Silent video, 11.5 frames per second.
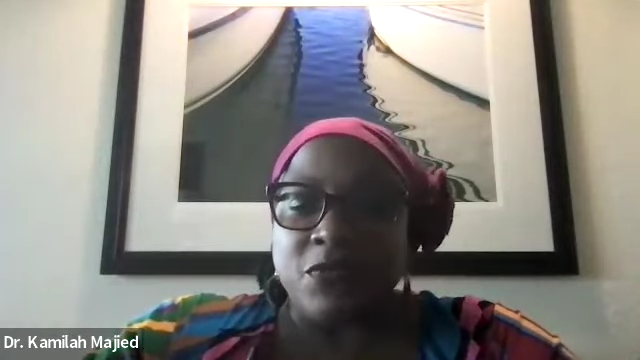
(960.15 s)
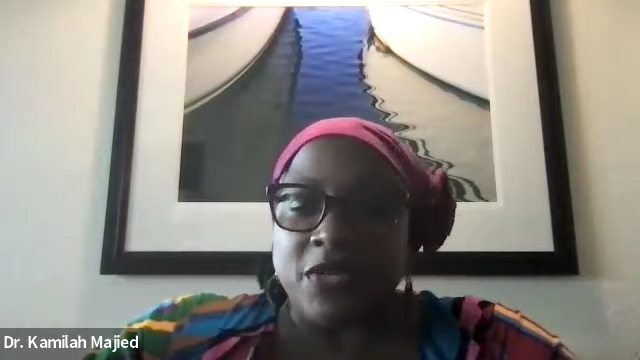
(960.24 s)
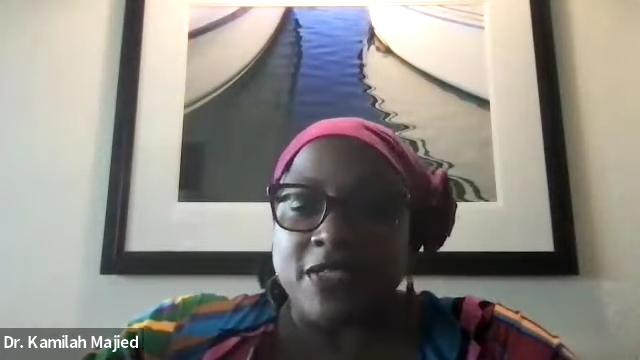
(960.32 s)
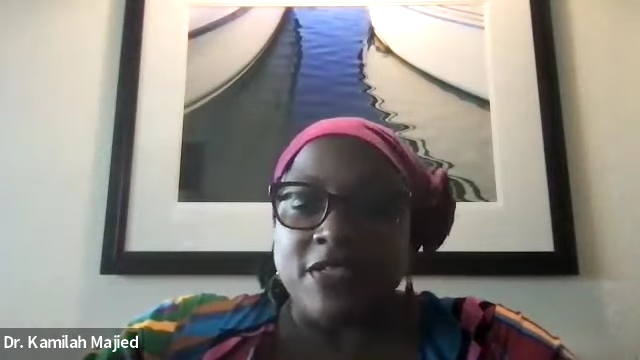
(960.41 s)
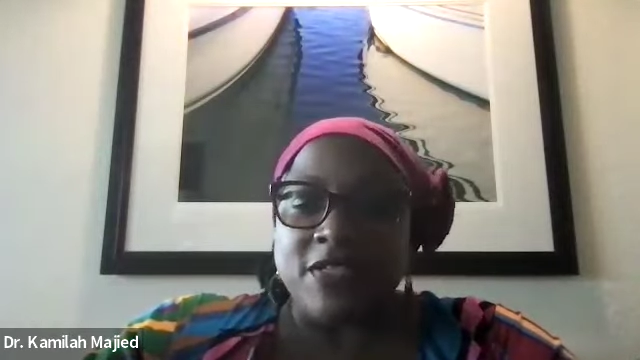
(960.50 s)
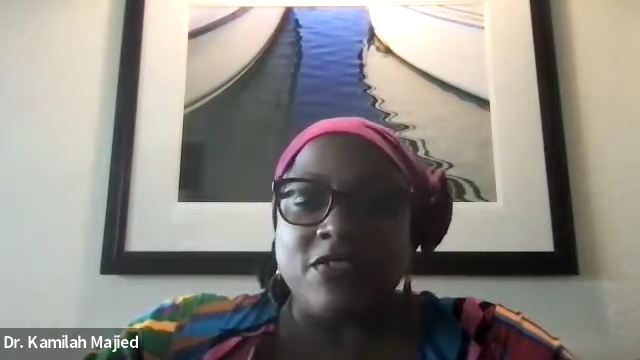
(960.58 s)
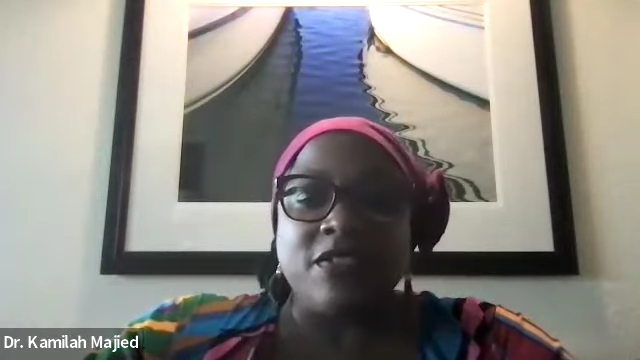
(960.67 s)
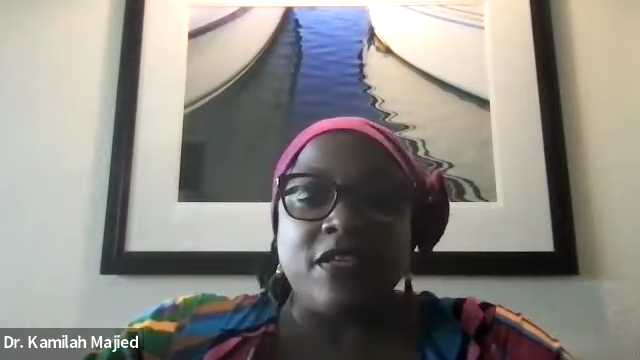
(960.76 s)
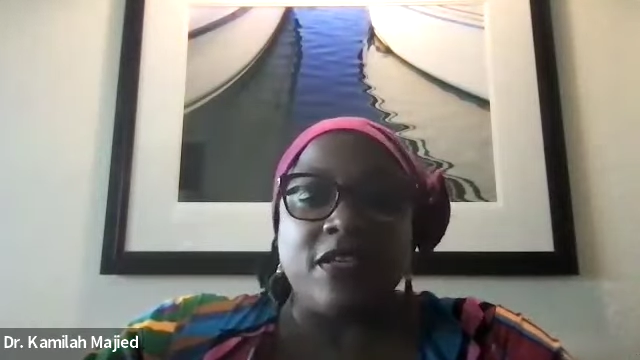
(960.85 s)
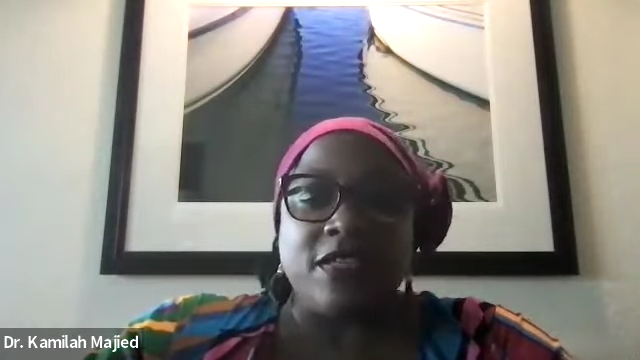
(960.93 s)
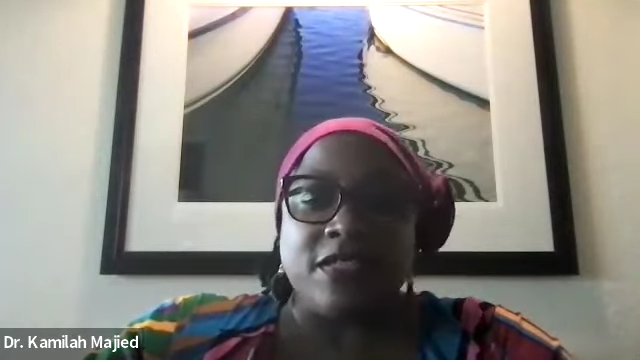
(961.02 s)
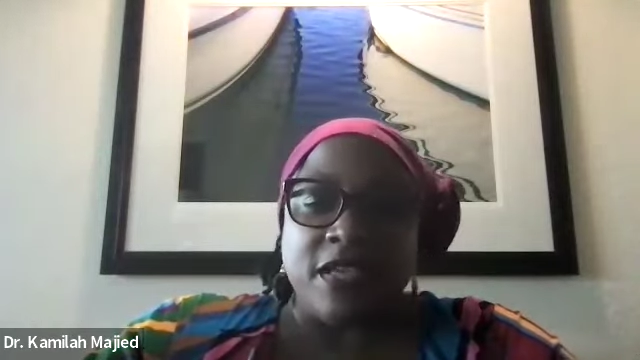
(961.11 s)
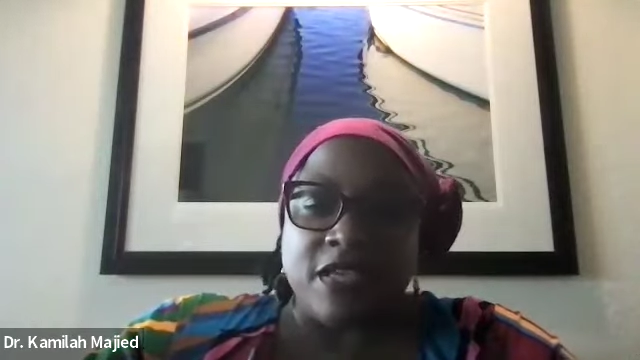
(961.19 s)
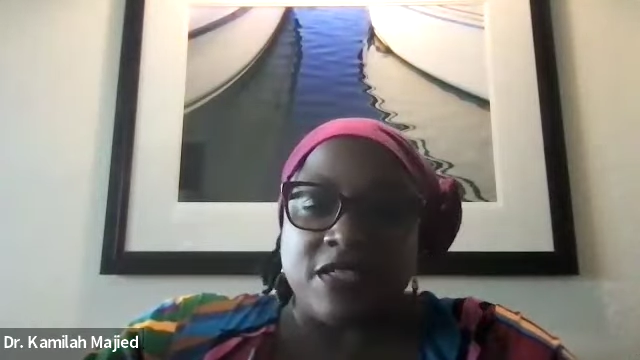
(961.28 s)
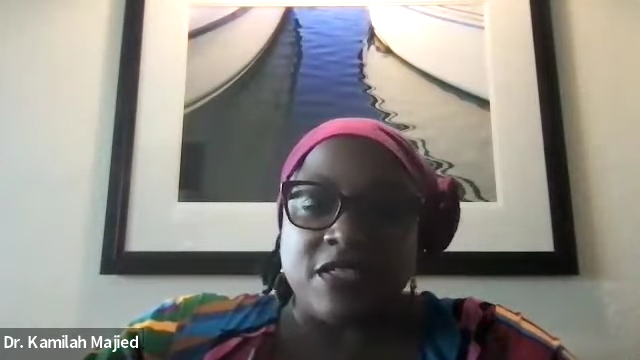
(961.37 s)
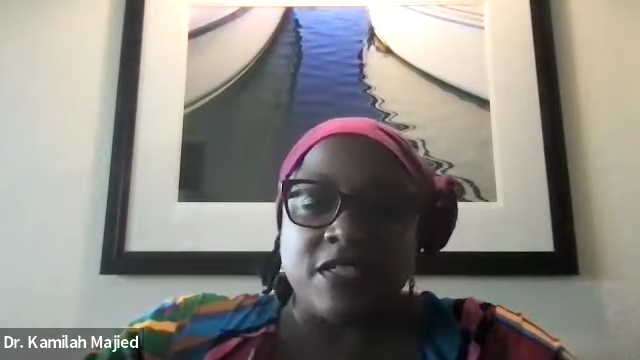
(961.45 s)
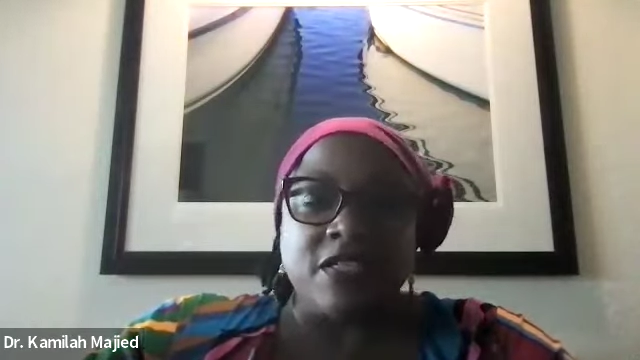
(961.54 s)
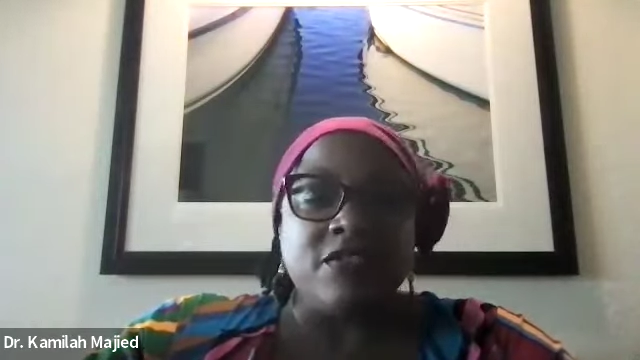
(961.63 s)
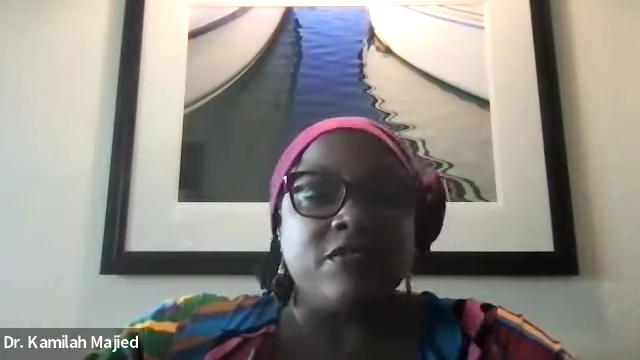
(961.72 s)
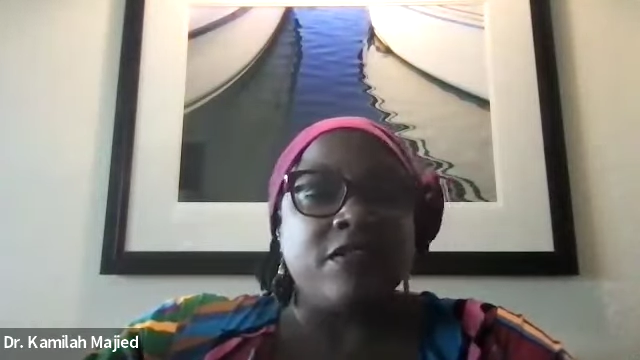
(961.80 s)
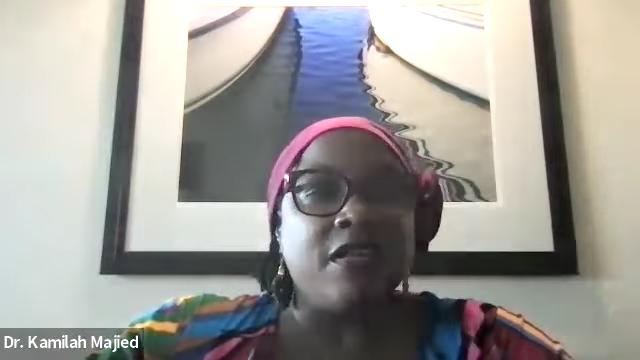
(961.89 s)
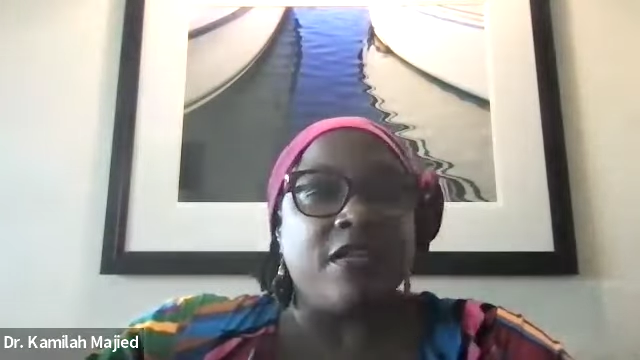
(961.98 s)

the white teacher's eyes, the Asian teacher's